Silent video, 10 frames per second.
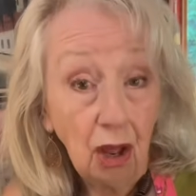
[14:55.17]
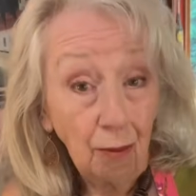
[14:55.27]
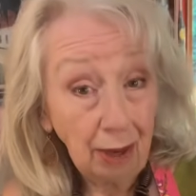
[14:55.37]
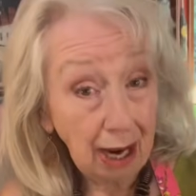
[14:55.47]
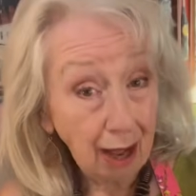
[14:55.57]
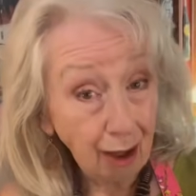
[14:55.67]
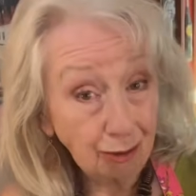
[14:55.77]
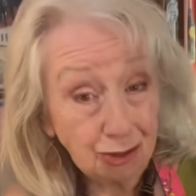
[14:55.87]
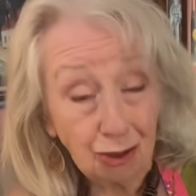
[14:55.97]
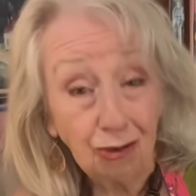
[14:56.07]
But I
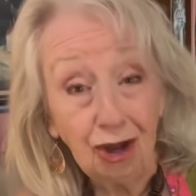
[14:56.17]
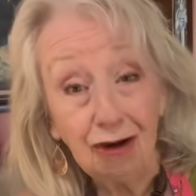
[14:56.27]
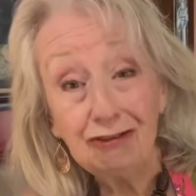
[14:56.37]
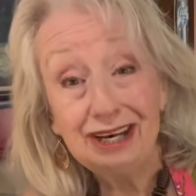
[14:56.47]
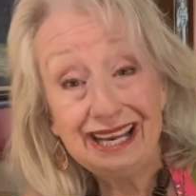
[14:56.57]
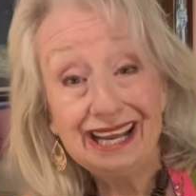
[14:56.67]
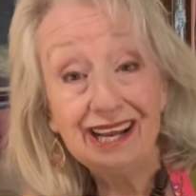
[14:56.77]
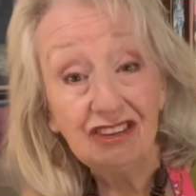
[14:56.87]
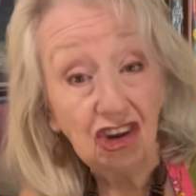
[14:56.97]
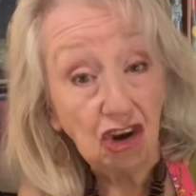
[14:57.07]
also love to dig
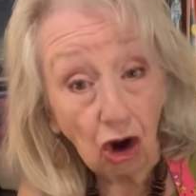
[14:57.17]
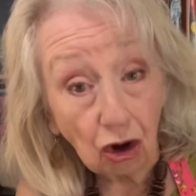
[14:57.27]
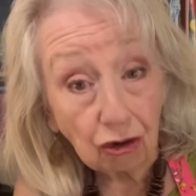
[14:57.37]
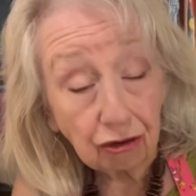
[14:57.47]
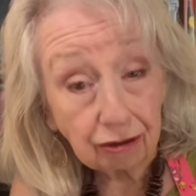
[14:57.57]
in the dirt.